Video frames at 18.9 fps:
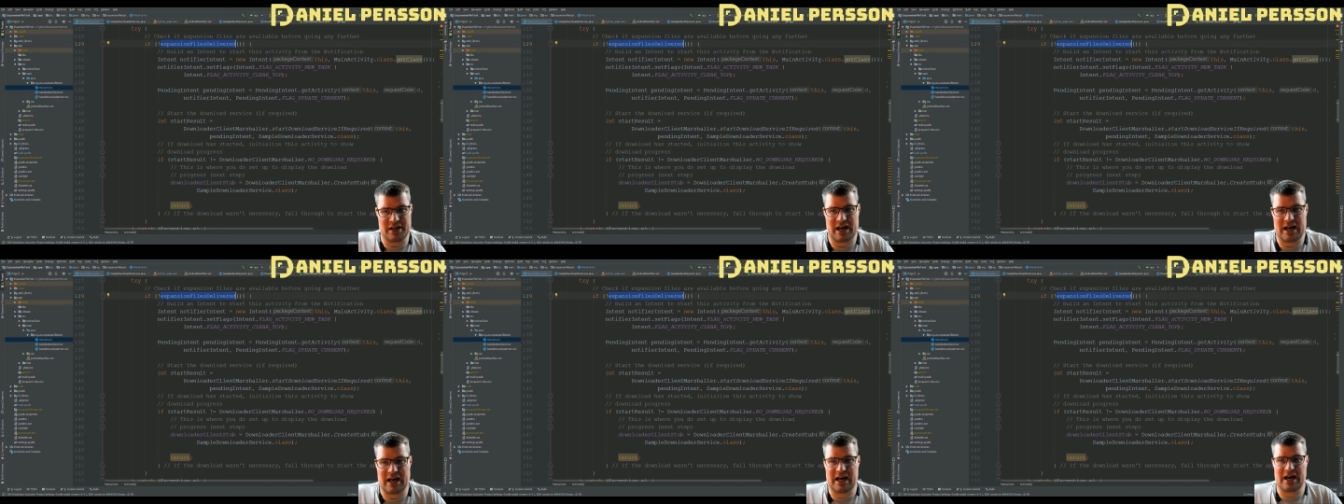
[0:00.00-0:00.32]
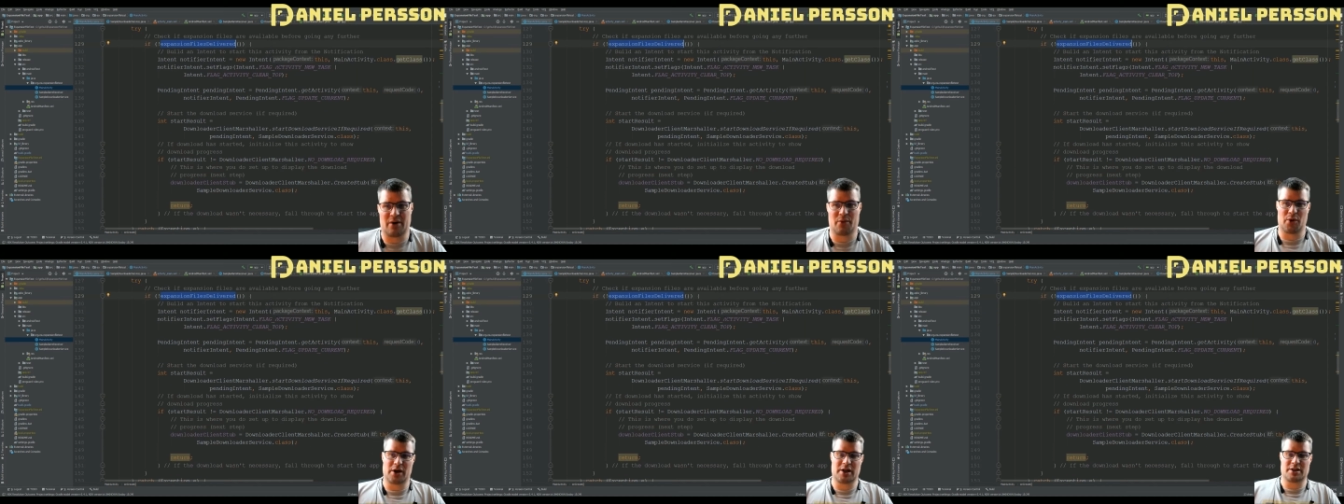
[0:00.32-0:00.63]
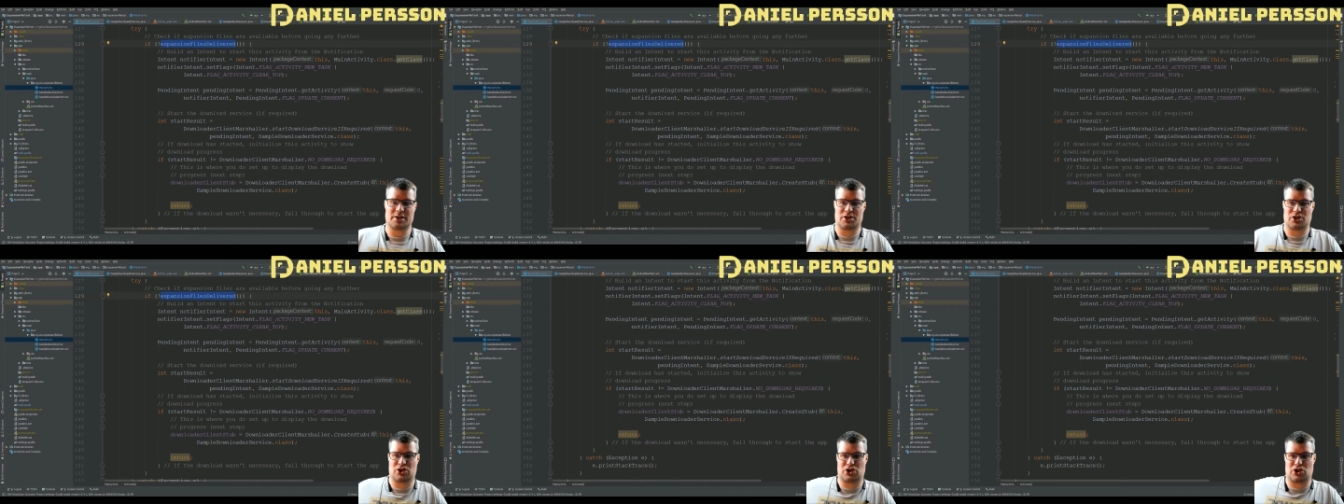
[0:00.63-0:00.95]
I will
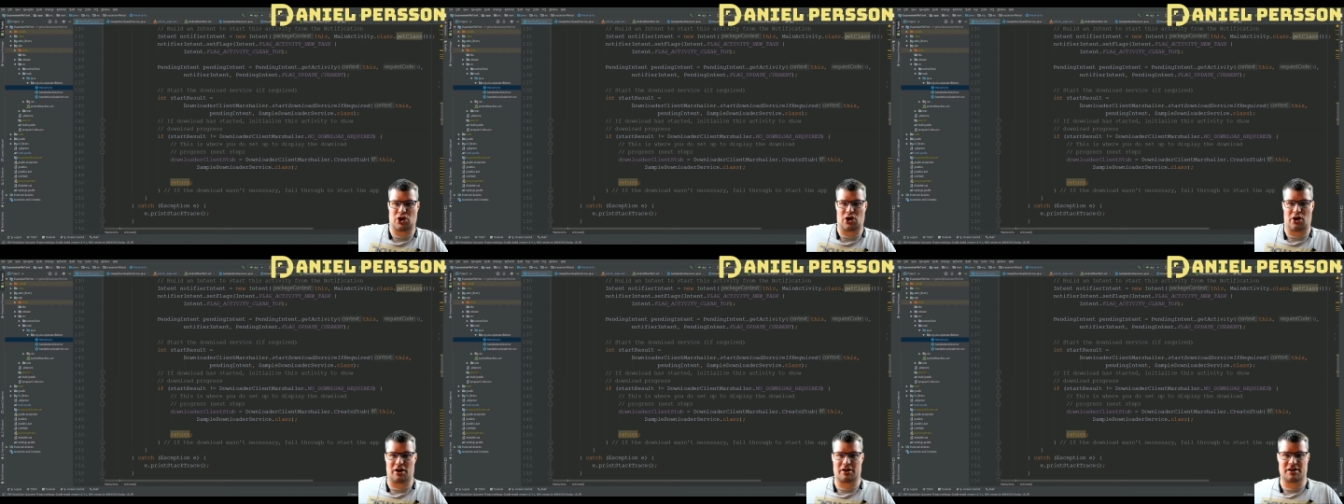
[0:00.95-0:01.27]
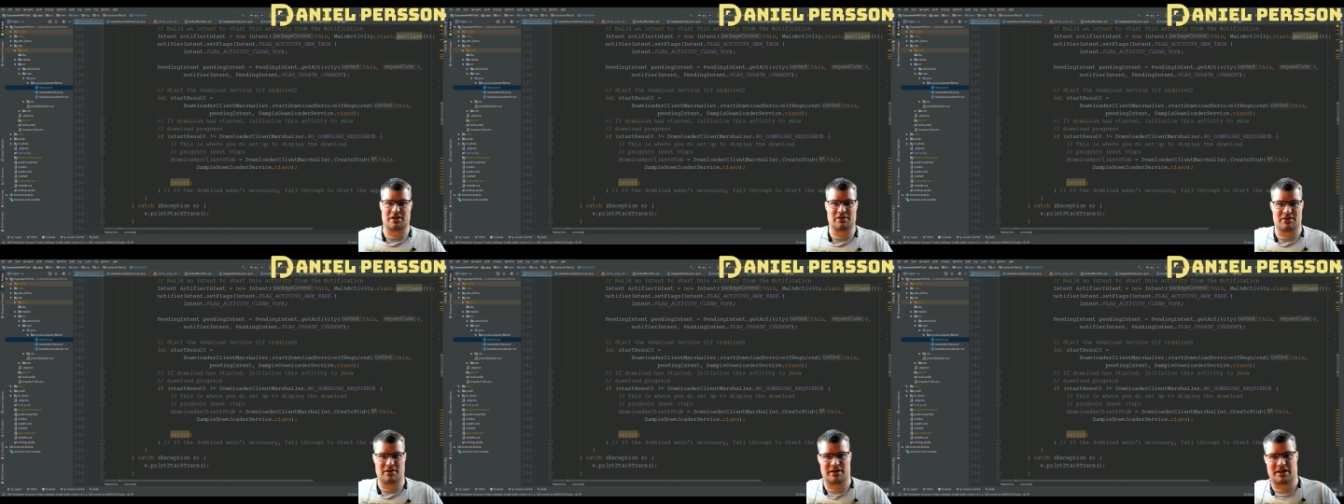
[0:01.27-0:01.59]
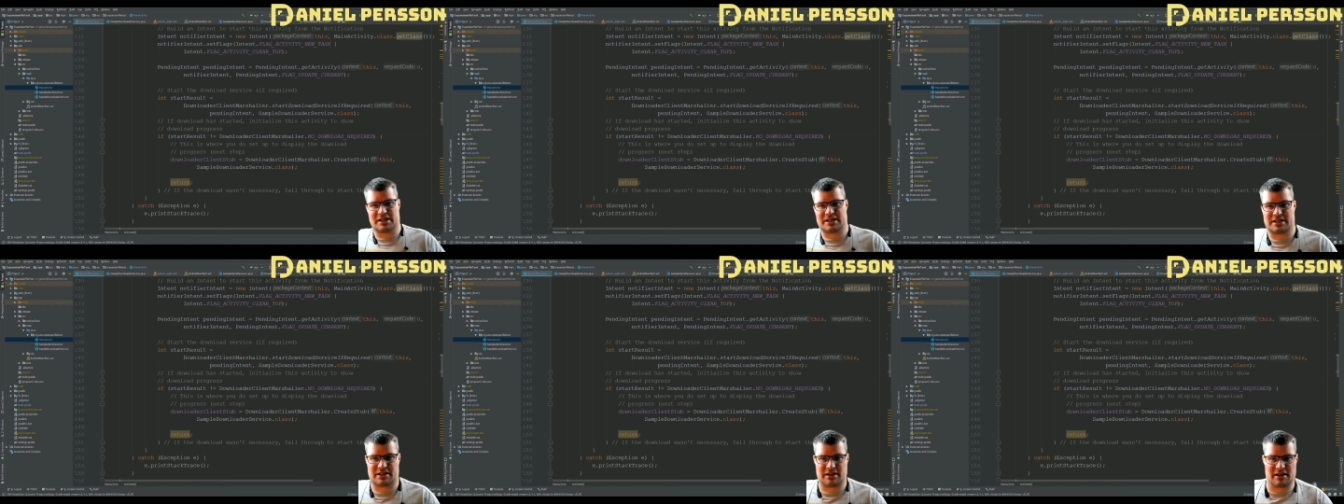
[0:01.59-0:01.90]
start
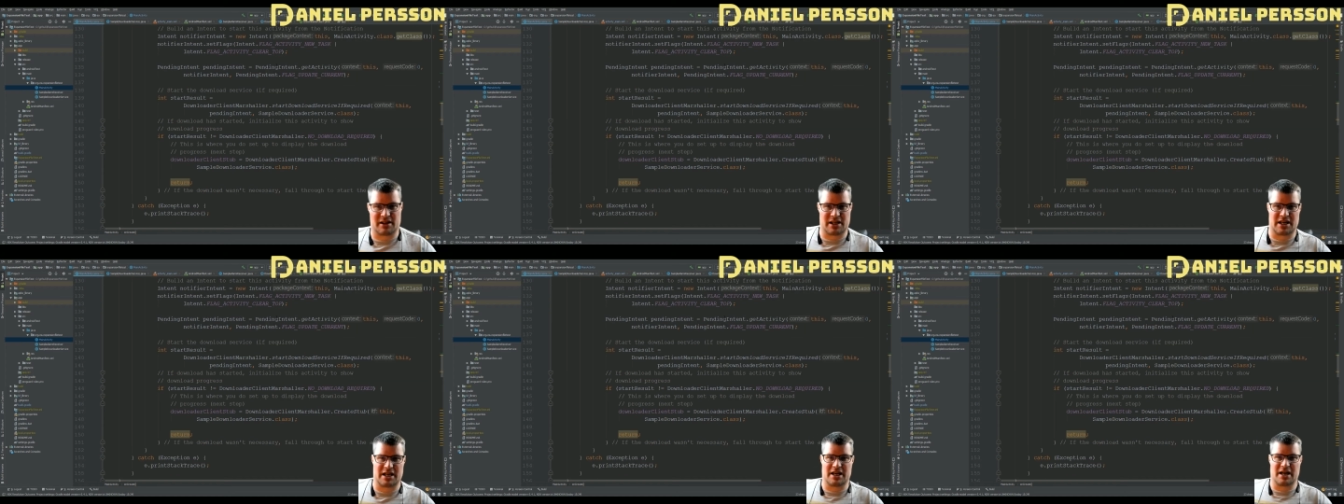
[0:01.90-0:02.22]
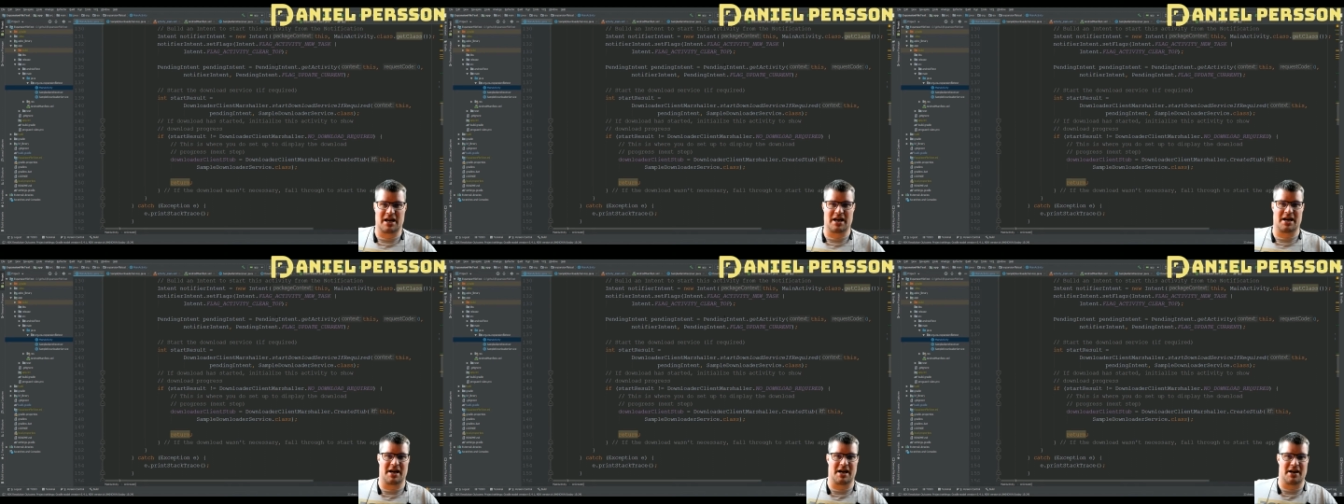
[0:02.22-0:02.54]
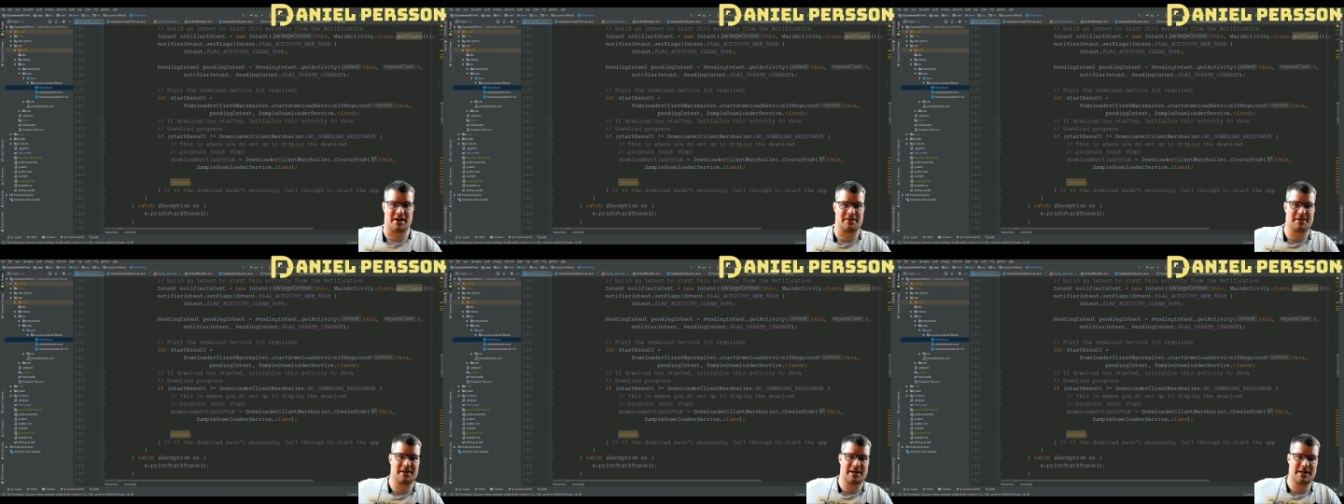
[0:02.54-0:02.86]
this thing
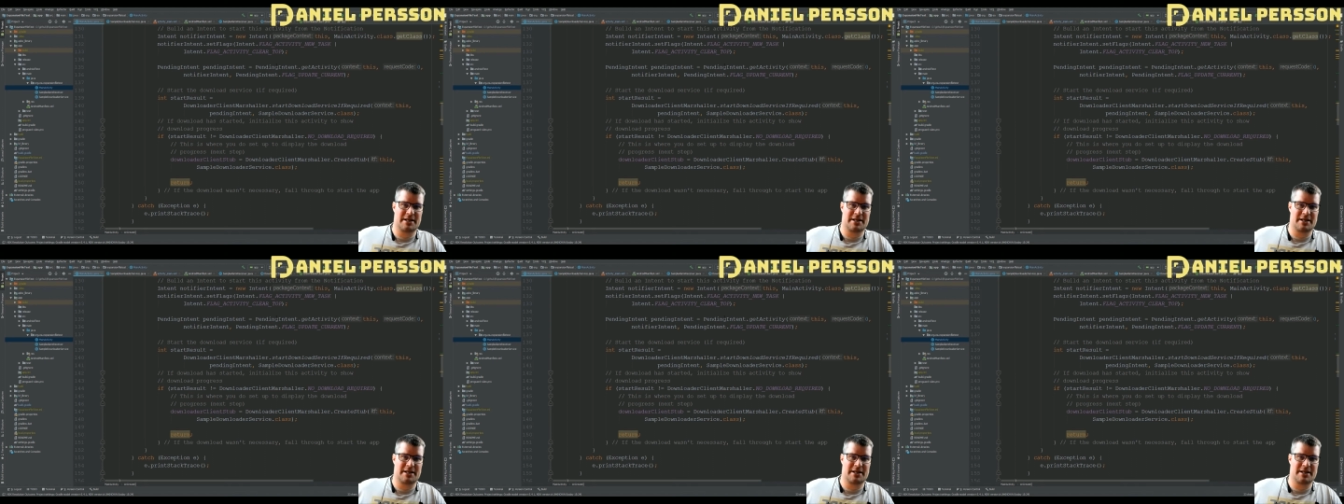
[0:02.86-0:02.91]
here.